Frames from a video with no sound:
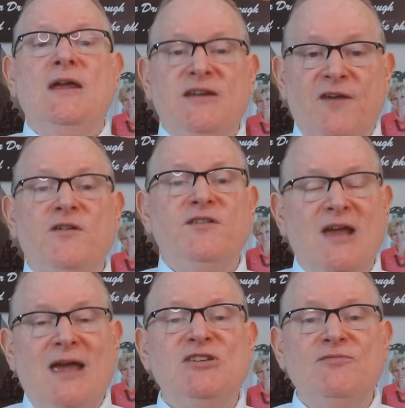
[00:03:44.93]
different
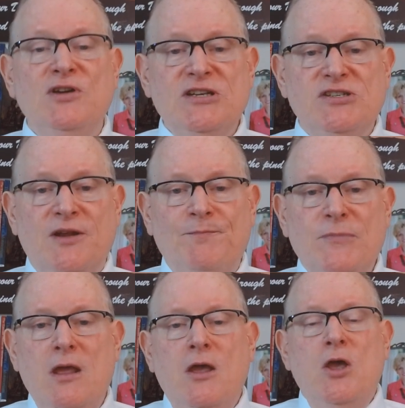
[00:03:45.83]
types of religion.
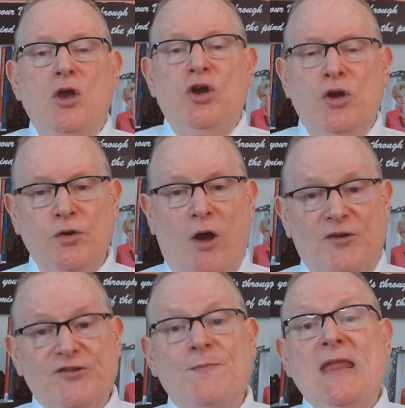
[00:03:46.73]
Who
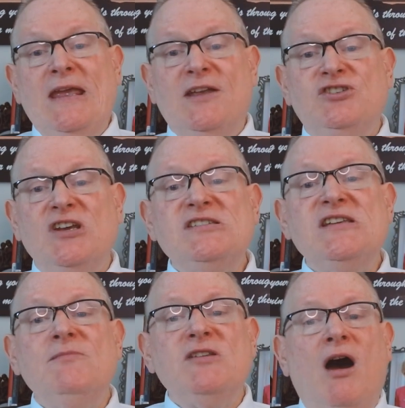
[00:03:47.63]
knows? It just
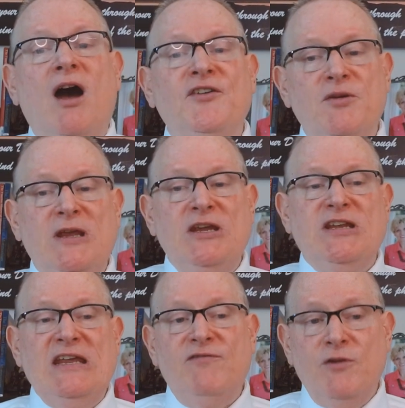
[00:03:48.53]
seems odd to me
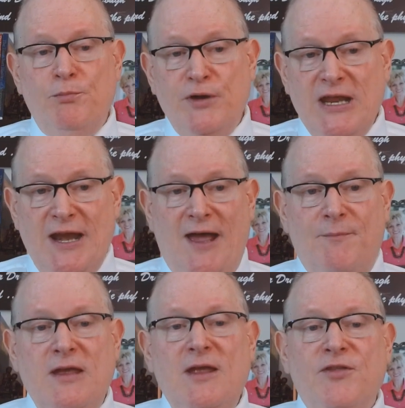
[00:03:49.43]
to even bring it
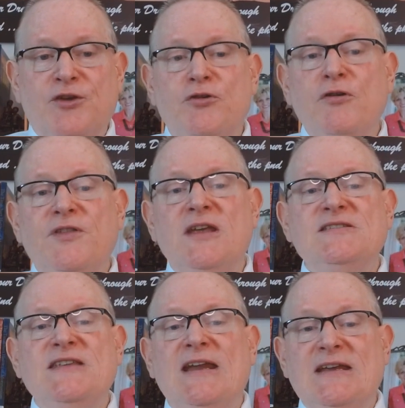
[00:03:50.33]
up. The truth
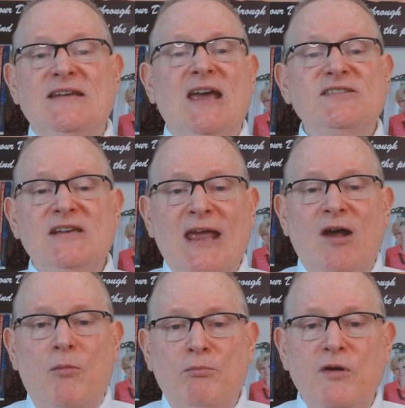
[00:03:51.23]
is that it doesn't
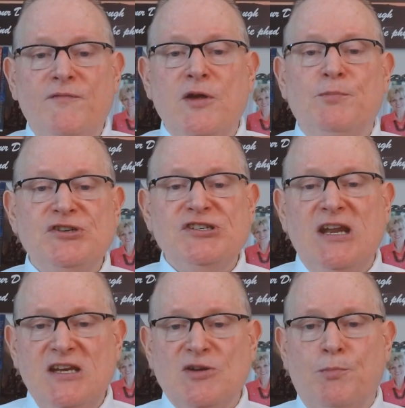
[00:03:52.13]
help move the
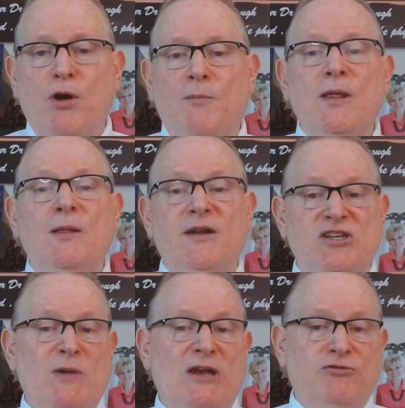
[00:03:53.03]
percentage of probability
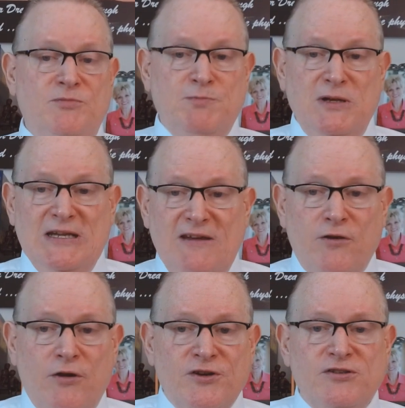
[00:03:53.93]
spectrum's belief
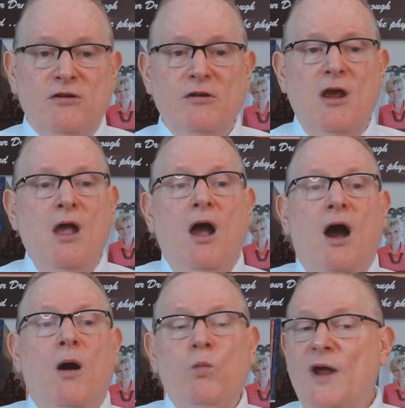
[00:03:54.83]
cursor
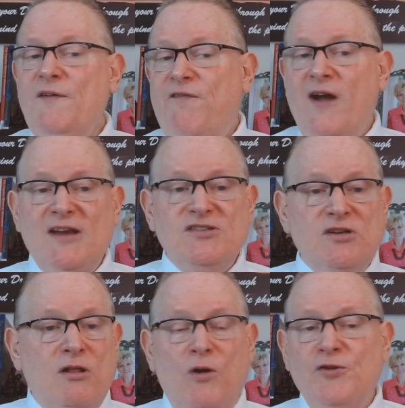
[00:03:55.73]
one
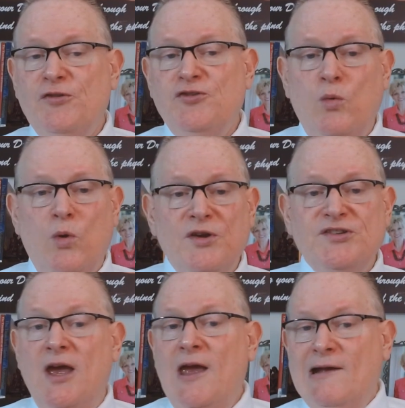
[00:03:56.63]
fraction closer towards
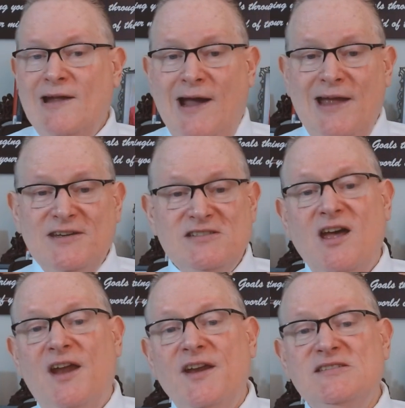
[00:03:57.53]
the God does
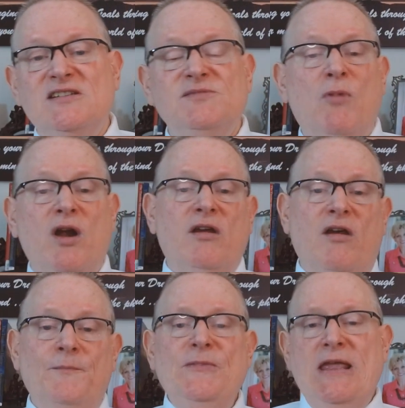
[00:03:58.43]
not exist
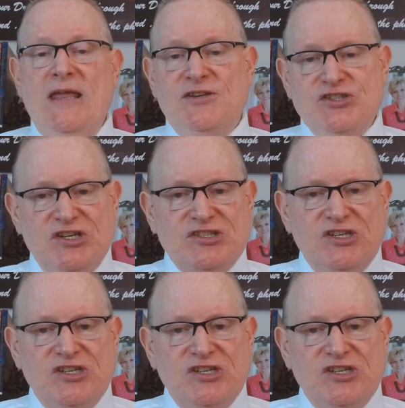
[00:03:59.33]
marker. It's just a